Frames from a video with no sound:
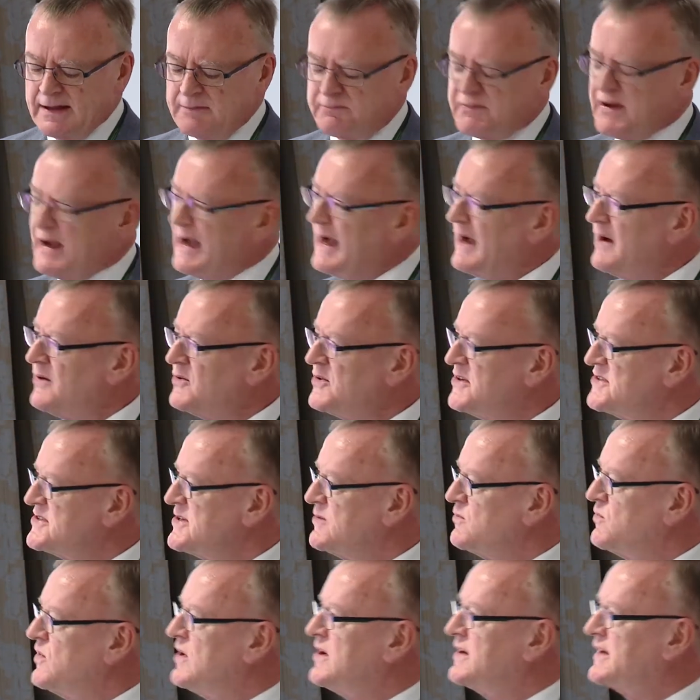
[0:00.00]
But how does
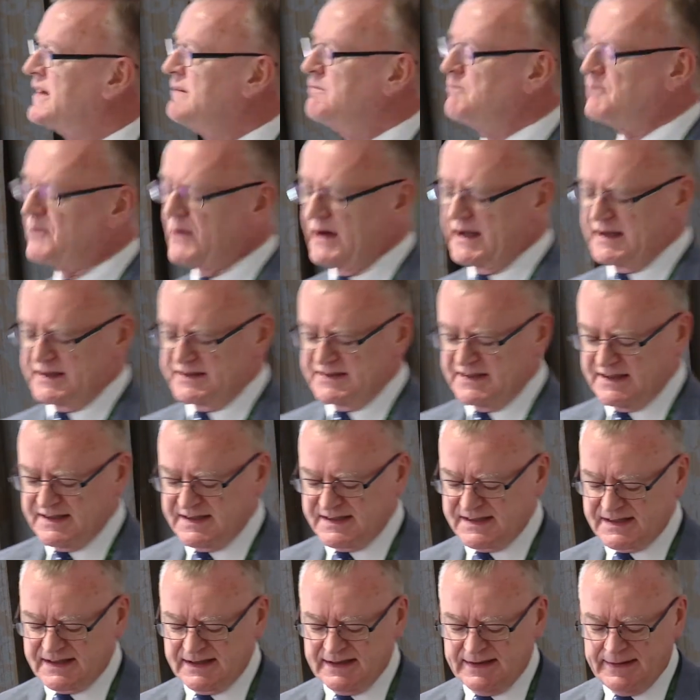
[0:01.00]
it work in
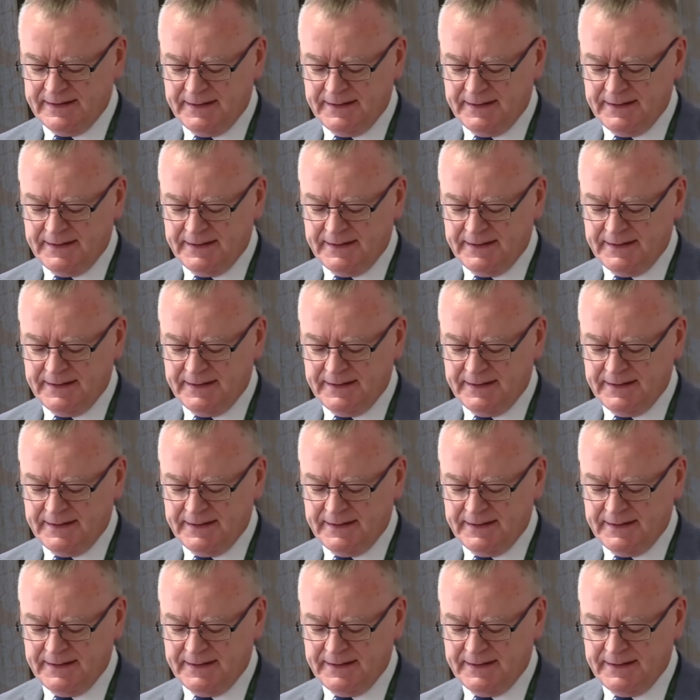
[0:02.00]
practice?